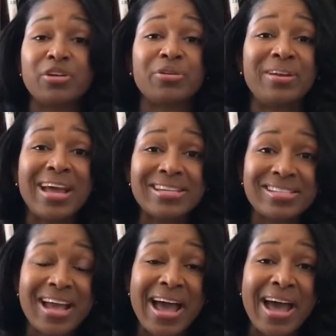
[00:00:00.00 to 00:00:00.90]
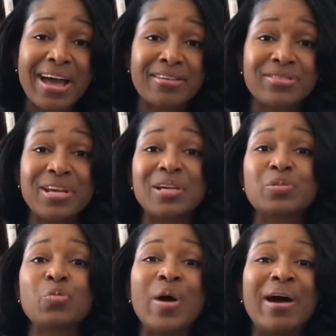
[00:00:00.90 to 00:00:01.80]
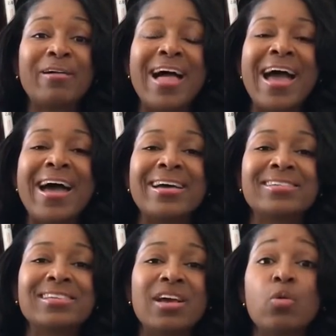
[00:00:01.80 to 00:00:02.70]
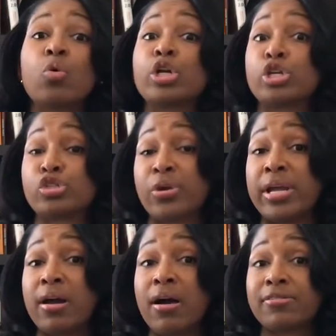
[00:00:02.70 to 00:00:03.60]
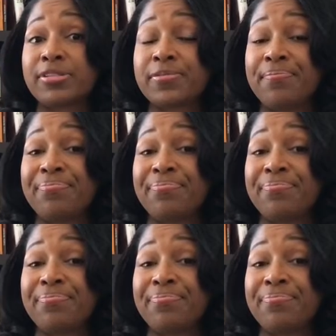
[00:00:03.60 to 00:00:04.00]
your nice-to-haves, as well as what are your trade-offs?